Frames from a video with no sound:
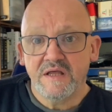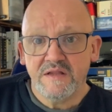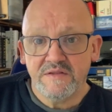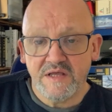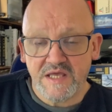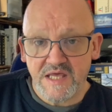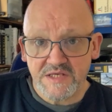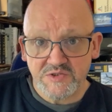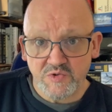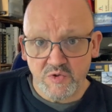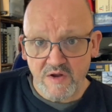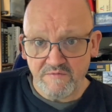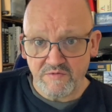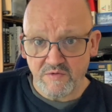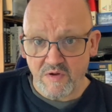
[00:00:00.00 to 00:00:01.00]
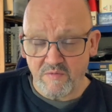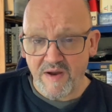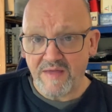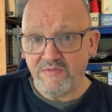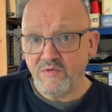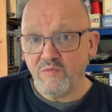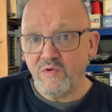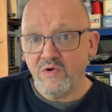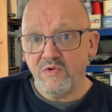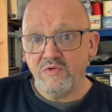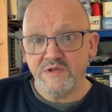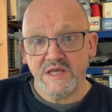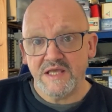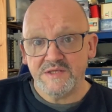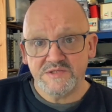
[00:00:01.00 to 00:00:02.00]
the kits all over around the
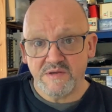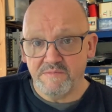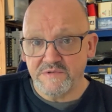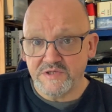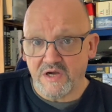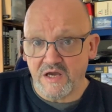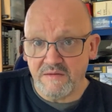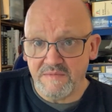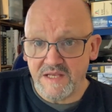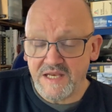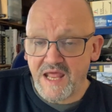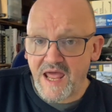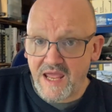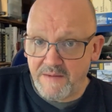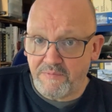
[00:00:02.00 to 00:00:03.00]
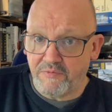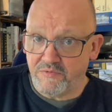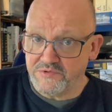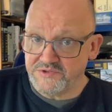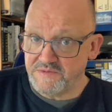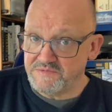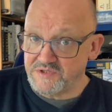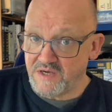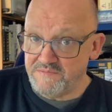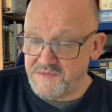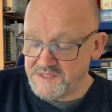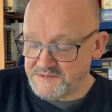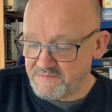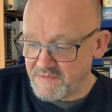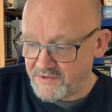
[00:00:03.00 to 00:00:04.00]
world sometime in April, sometime
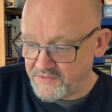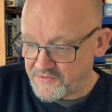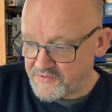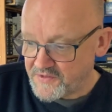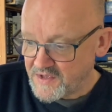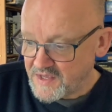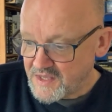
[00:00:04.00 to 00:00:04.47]
this month.